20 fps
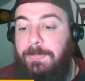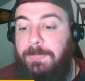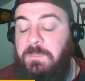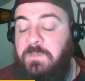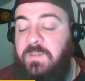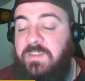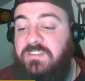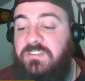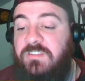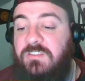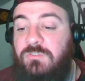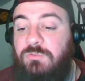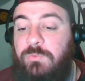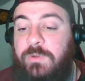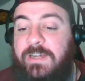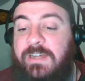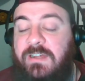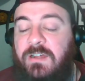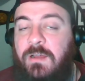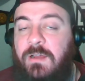This is
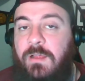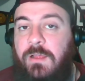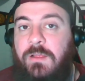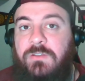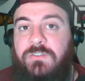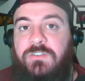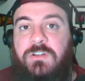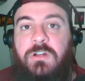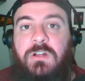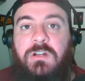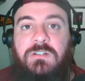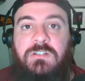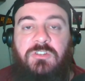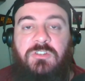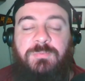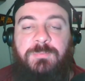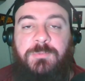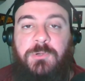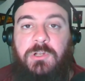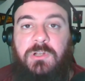where
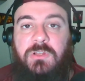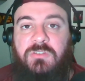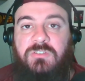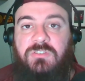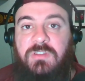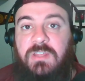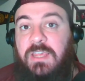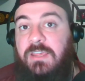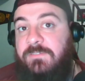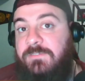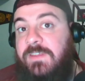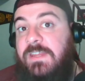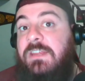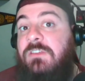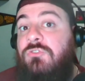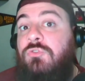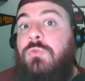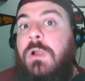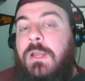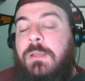DeCarlos Brooks, if
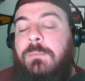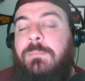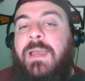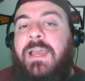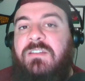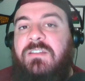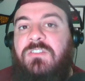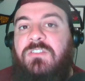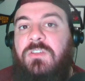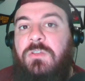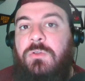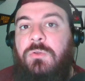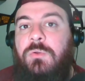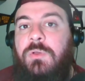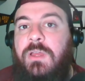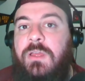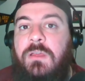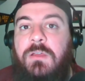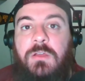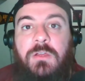he's running back
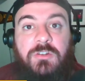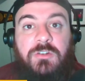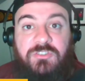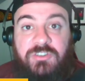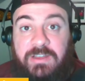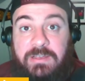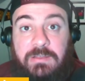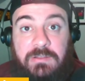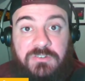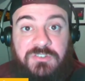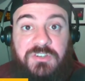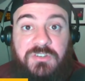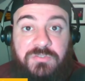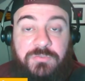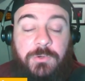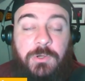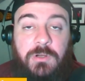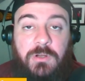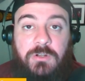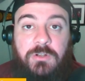too, challenges
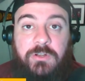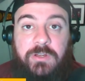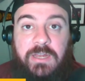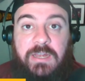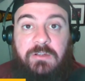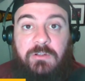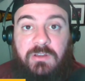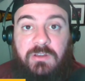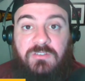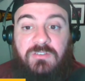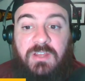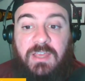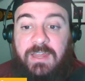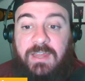for 100 carries.